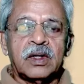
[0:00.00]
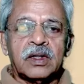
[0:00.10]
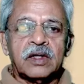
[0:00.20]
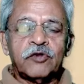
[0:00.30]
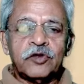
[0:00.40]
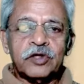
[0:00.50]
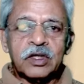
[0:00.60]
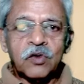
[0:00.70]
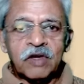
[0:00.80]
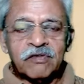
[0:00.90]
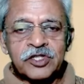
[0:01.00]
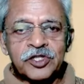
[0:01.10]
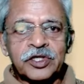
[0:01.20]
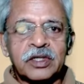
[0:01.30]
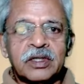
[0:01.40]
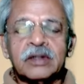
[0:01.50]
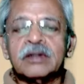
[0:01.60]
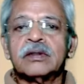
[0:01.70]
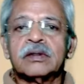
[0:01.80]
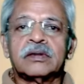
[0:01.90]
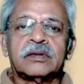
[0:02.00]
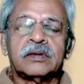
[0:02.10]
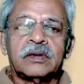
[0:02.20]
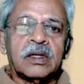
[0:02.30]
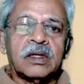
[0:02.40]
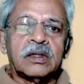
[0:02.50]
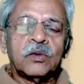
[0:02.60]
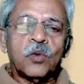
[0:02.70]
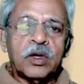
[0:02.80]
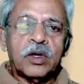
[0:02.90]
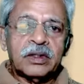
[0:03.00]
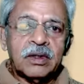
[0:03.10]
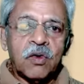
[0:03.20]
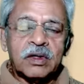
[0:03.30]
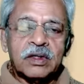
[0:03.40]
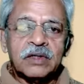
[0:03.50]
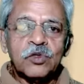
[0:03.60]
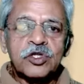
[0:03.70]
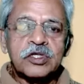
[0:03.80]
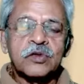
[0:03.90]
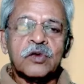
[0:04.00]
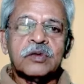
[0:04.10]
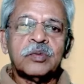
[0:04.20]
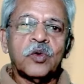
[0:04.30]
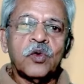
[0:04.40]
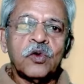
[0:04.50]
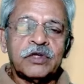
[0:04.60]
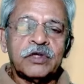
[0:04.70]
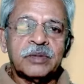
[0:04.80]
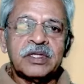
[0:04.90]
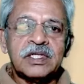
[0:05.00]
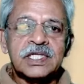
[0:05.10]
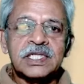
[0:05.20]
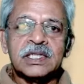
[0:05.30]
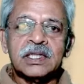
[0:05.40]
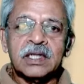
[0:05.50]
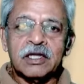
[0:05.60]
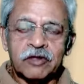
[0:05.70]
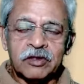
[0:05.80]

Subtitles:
If you take a non-vegetarian, the one organ which has got more vitamin is liver,